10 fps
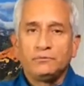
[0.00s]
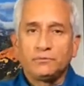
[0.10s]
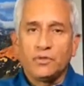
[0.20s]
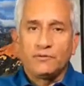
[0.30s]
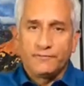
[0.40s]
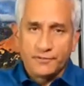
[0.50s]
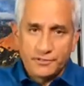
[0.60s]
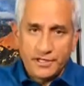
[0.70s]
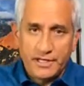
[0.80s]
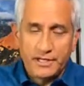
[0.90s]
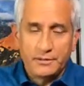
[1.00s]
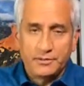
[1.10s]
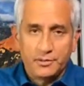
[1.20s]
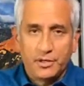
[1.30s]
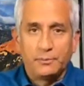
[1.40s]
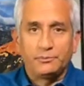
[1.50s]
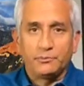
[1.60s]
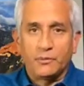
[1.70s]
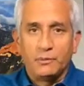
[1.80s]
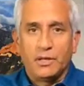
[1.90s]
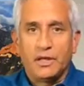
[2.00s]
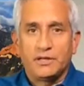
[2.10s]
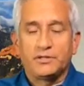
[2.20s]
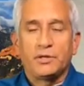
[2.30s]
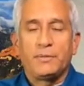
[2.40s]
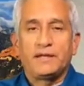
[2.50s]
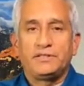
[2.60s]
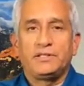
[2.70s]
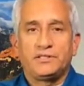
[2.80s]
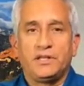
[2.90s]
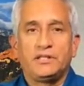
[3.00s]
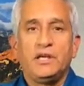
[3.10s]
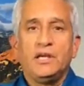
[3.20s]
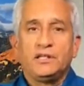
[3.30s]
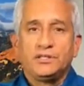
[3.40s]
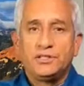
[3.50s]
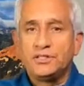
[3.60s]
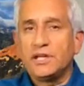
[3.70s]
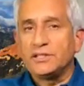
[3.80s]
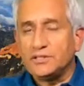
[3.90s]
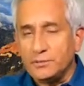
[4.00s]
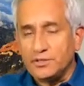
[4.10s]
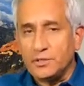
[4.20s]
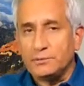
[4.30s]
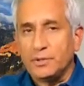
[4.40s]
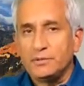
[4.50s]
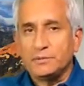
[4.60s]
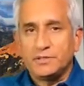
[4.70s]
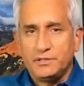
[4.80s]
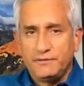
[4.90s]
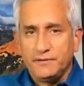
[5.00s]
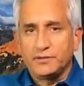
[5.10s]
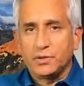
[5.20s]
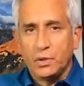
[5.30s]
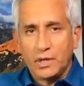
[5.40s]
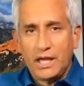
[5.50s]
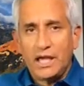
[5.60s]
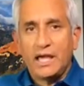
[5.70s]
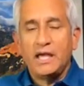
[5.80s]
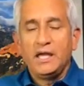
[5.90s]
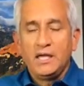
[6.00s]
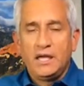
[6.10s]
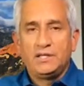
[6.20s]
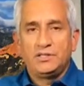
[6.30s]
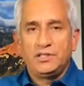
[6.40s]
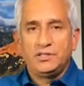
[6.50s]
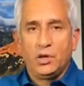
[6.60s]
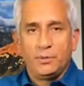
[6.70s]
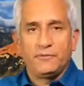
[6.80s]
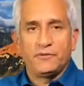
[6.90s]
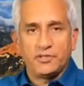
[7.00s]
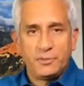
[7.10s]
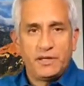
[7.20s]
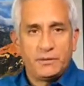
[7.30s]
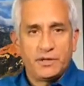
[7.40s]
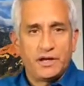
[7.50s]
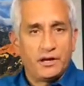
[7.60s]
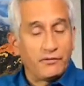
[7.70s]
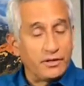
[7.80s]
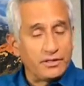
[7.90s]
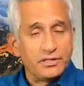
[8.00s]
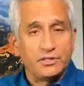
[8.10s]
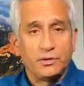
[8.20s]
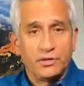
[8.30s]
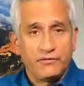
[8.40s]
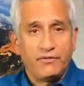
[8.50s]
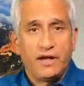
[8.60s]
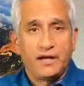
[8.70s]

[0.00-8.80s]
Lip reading: First Lady Trump, Melania Trump, actually has said that she's got some symptoms, but she feels okay, and she's hoping for a speedy recovery, that she's doing fine.